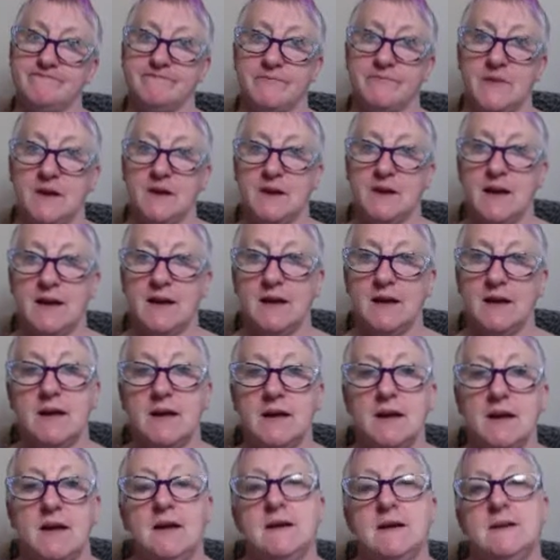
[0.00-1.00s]
Okay.
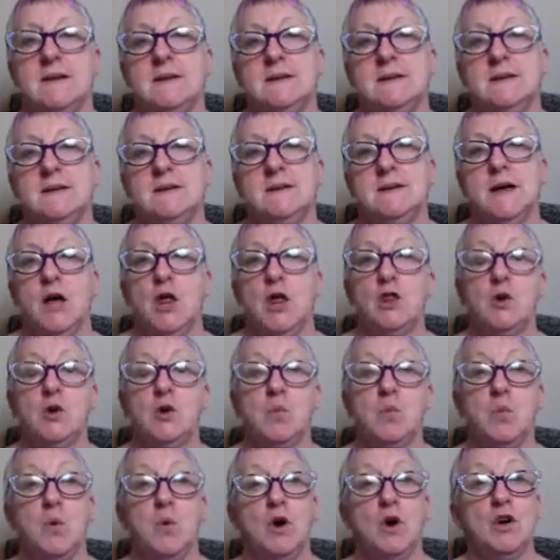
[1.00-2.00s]

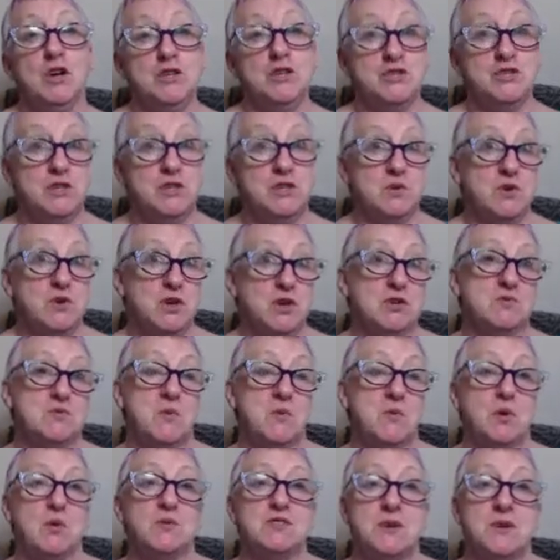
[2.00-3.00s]
The words you use
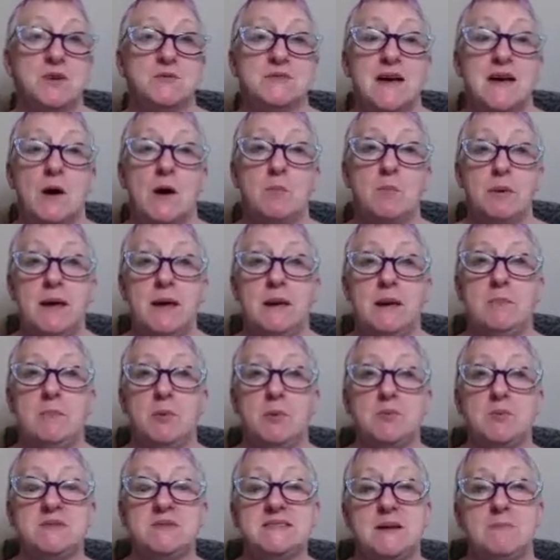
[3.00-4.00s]
will also tell
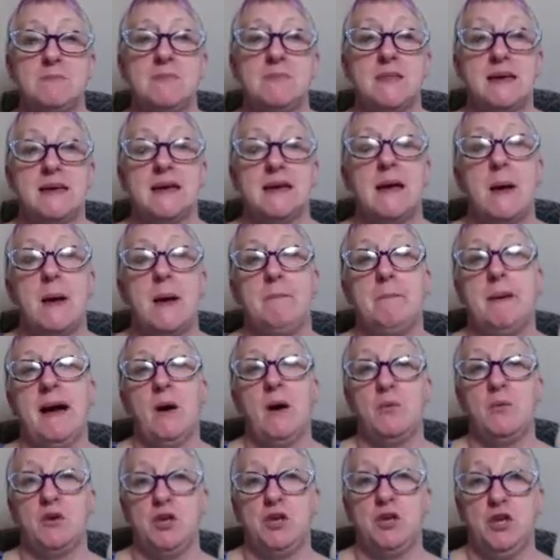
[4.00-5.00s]
people something
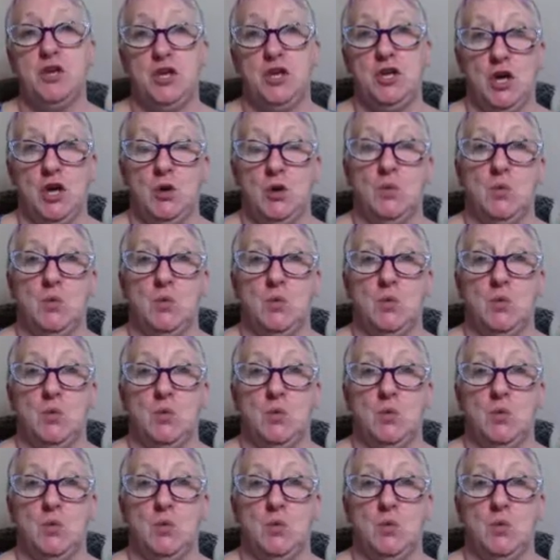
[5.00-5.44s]
about you.